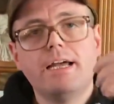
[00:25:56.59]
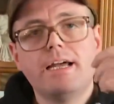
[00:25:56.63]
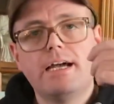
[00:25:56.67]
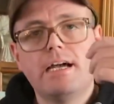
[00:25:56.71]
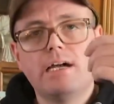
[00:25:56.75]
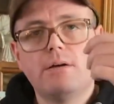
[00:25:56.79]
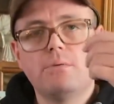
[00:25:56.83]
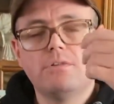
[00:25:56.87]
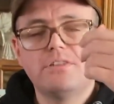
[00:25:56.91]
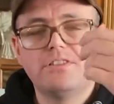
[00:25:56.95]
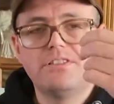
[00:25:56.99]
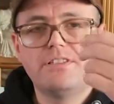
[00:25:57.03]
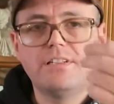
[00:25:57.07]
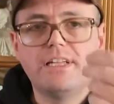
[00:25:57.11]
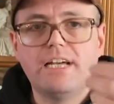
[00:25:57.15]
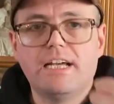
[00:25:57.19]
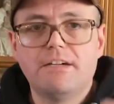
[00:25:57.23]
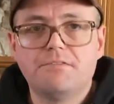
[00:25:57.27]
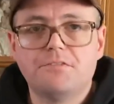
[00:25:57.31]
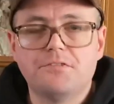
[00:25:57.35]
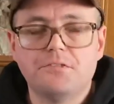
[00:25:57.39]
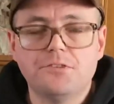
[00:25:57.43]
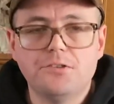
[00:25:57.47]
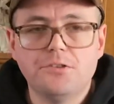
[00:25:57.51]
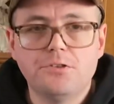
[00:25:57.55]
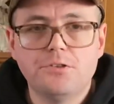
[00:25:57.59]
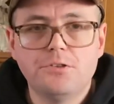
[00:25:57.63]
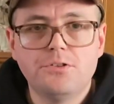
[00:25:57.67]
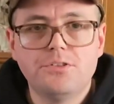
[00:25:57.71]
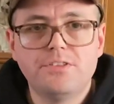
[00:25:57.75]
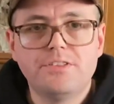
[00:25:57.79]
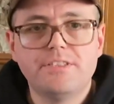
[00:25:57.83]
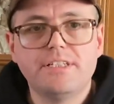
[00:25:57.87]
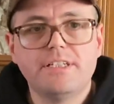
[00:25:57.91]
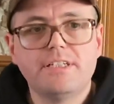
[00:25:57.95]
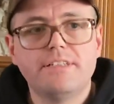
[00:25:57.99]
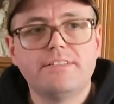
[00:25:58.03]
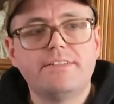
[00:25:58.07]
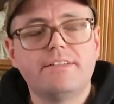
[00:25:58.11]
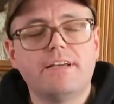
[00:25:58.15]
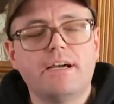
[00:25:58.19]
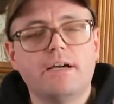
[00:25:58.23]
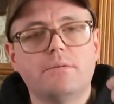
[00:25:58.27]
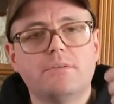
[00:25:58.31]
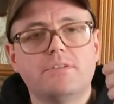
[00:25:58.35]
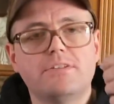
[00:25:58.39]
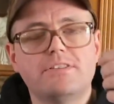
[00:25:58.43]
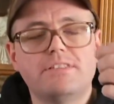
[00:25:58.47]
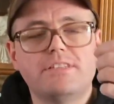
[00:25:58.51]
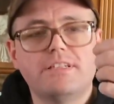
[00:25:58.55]
I will still have to use it. I
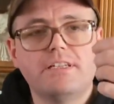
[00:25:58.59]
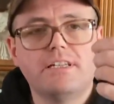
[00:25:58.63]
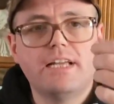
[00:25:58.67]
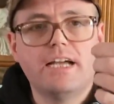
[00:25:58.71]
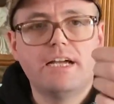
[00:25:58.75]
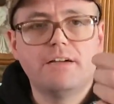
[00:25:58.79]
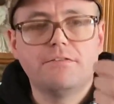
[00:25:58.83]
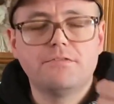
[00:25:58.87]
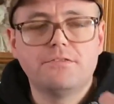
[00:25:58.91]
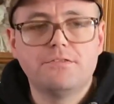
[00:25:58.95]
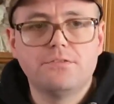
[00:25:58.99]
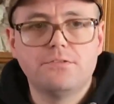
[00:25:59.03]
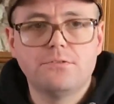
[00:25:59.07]
will still have